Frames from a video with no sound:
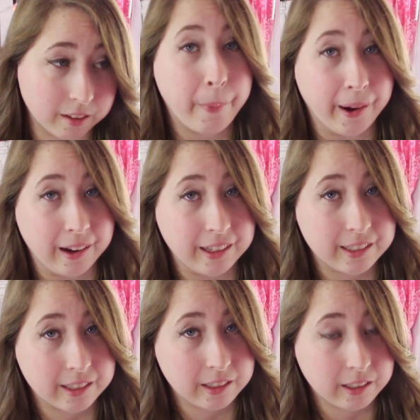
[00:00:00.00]

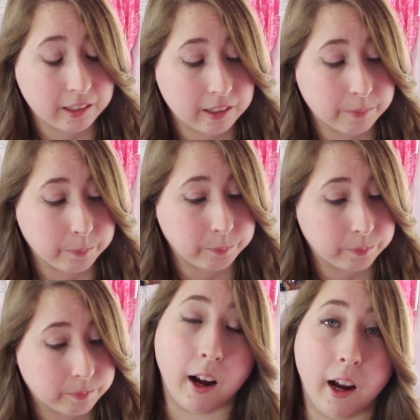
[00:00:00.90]
But
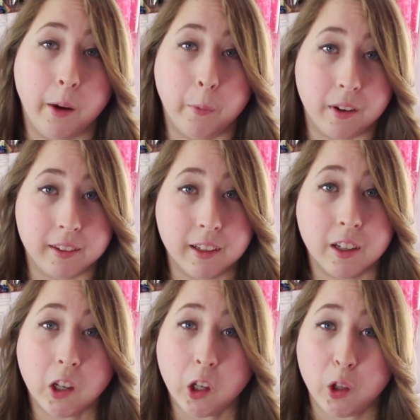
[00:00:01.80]
I wasn't
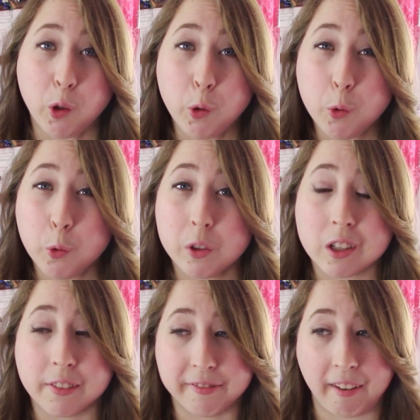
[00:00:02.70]
a huge
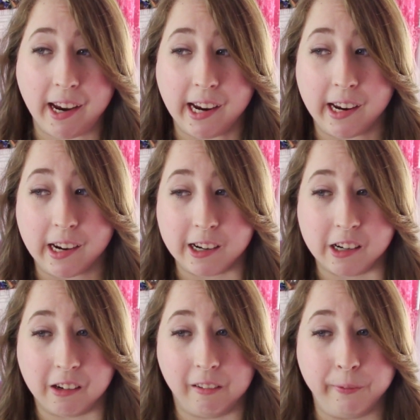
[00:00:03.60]
fan
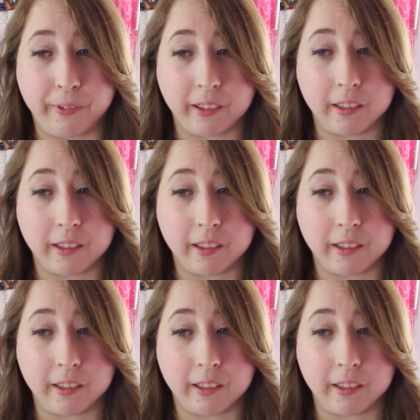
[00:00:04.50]
of